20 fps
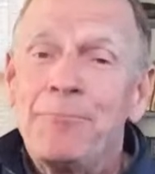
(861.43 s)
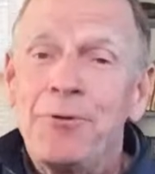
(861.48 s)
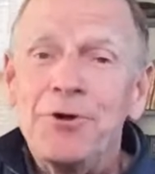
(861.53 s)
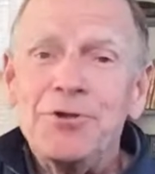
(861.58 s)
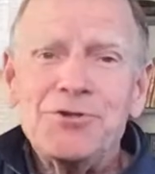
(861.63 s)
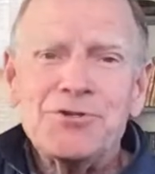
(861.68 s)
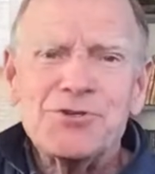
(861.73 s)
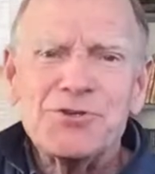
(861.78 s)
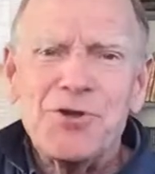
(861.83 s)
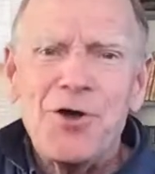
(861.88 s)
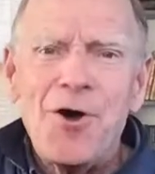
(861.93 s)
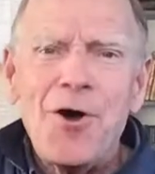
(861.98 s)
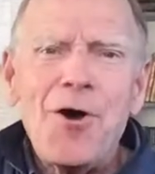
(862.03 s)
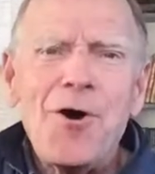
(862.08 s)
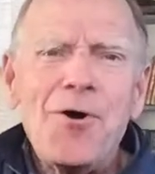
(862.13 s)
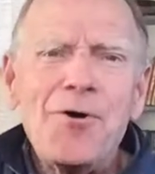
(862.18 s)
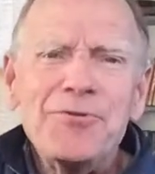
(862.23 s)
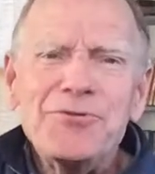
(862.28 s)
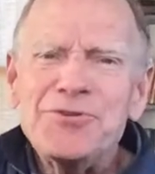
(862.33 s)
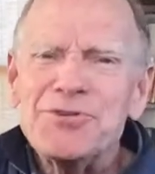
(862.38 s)
puts
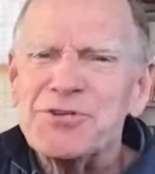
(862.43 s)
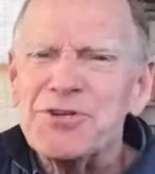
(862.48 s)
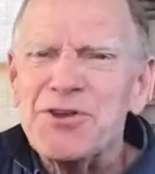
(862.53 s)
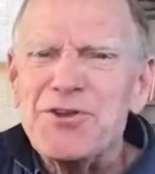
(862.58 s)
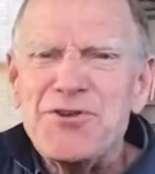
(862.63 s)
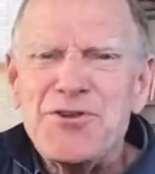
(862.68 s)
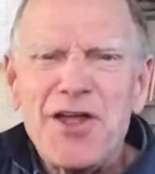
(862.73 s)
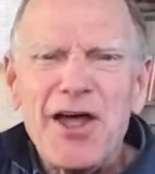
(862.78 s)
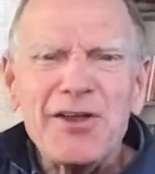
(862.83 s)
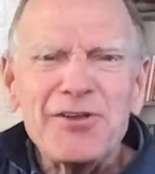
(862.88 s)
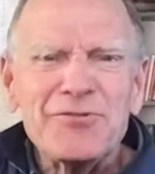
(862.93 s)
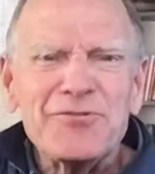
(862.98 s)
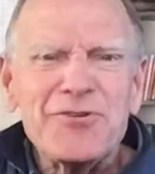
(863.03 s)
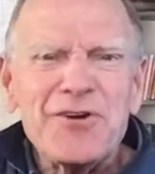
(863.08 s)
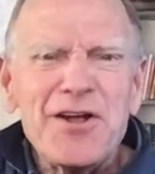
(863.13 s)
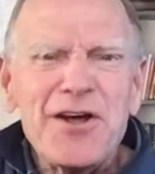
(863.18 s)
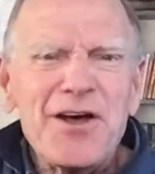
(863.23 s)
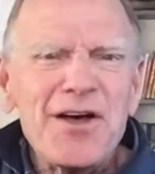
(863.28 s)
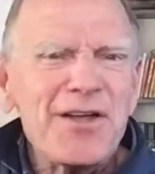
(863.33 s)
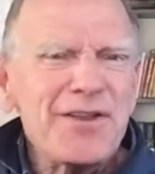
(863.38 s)
on
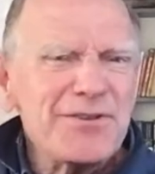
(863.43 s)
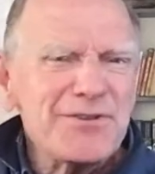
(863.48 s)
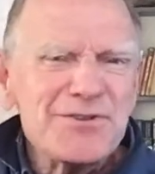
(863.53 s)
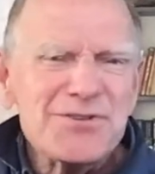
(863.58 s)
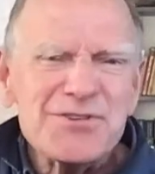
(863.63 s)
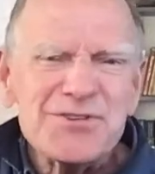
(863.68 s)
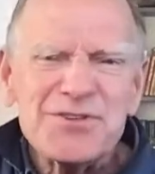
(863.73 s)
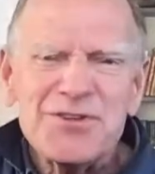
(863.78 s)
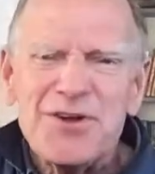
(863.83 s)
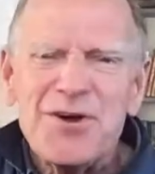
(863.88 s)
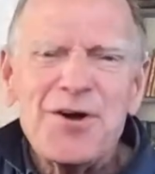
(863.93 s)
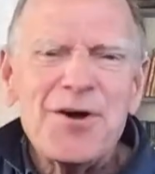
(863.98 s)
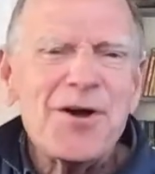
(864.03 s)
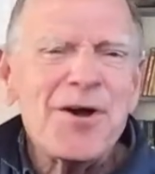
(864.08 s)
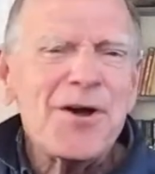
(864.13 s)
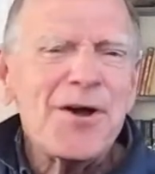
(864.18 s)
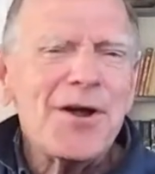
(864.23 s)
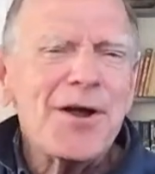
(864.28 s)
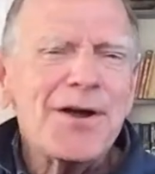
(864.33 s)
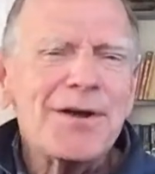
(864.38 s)
Sinatra and
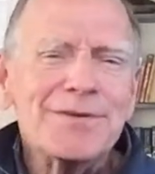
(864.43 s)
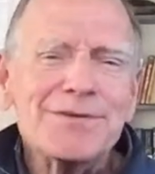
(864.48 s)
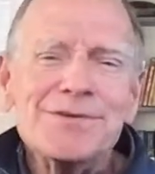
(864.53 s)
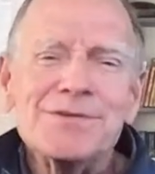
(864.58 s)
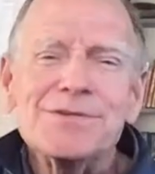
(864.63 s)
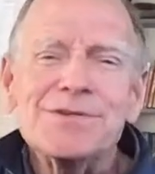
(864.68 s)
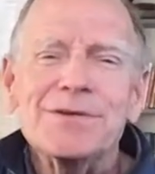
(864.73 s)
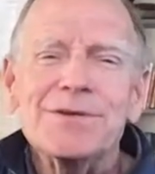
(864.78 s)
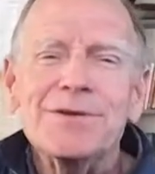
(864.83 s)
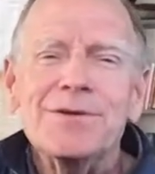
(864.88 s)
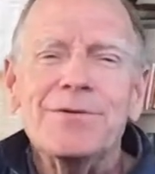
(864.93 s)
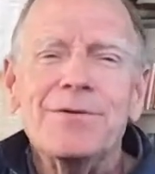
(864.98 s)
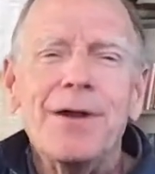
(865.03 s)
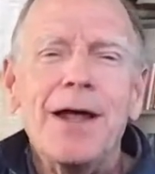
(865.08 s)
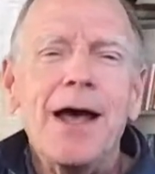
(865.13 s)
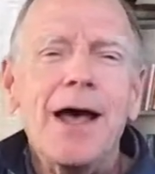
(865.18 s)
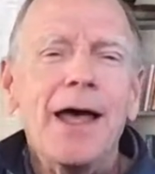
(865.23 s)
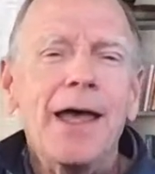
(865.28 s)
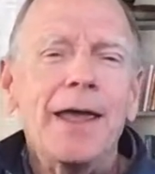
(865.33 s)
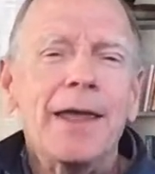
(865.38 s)
starts to
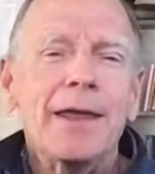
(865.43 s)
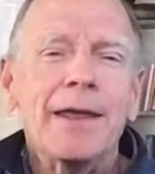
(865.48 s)
cry.